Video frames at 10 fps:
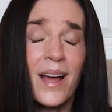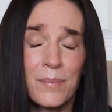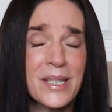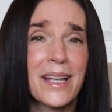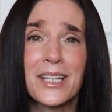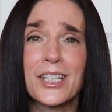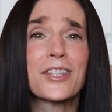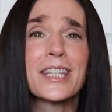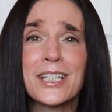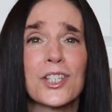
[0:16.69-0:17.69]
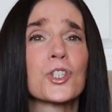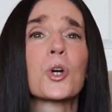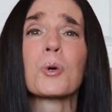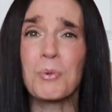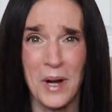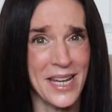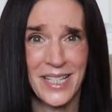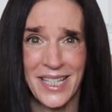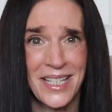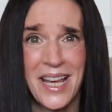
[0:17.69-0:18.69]
I'm telling you, this is
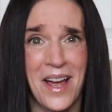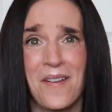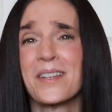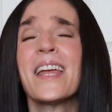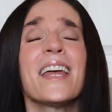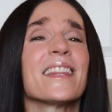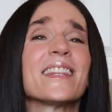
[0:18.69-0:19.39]
crazy town.